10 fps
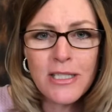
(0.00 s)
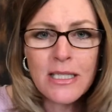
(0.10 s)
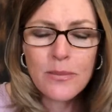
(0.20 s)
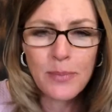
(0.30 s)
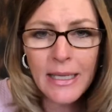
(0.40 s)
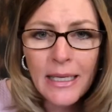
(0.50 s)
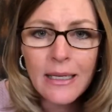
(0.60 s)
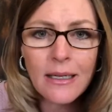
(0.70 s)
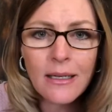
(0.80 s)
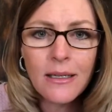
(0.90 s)

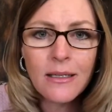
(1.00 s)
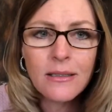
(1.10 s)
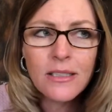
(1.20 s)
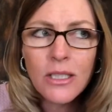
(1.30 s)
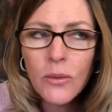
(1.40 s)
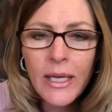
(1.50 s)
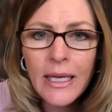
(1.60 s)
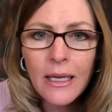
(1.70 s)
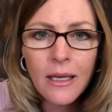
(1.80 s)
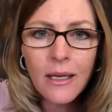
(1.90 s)
speak, do
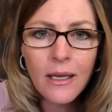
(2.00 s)
it.